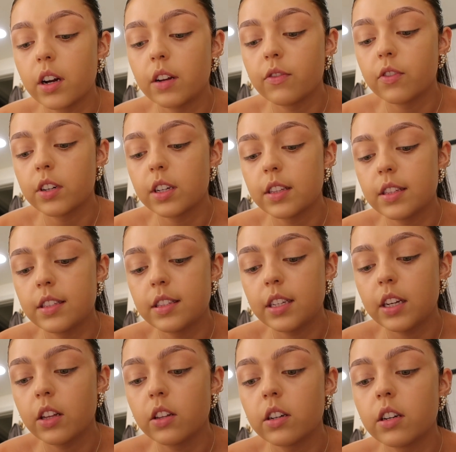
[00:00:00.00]
right, for
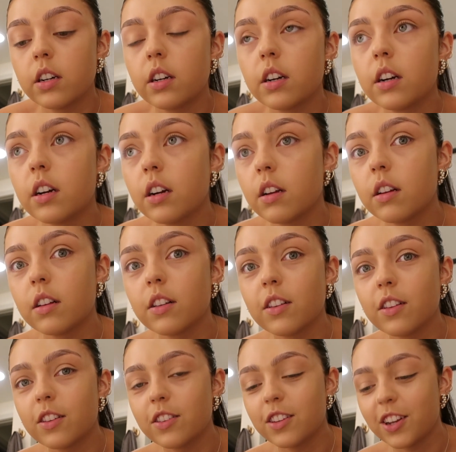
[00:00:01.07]
concealer,
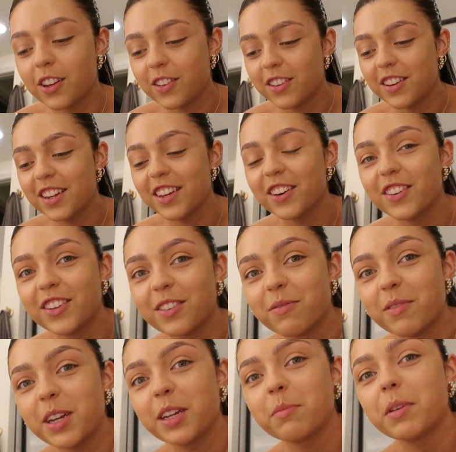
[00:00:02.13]
Neo, you're
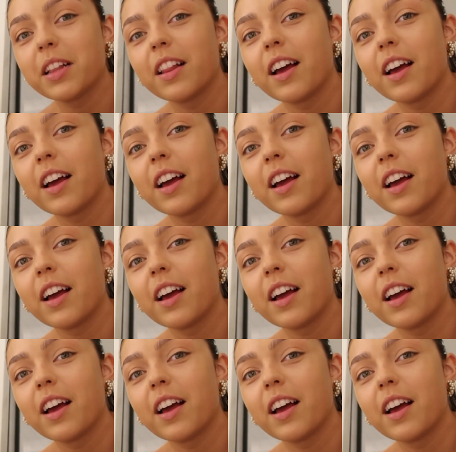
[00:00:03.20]
making me